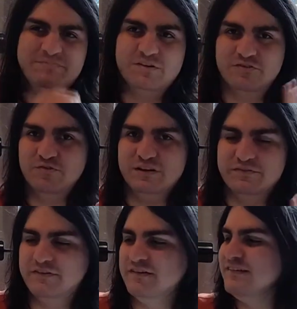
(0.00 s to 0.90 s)
So 2
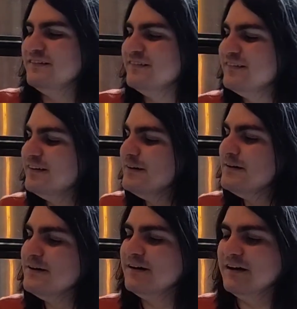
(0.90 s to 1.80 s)
gifts.
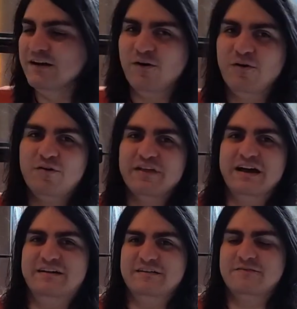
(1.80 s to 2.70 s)
All
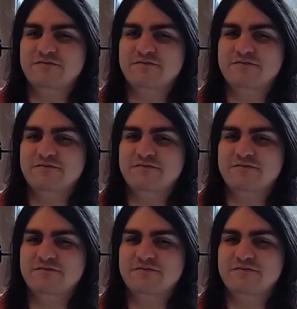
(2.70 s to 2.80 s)
that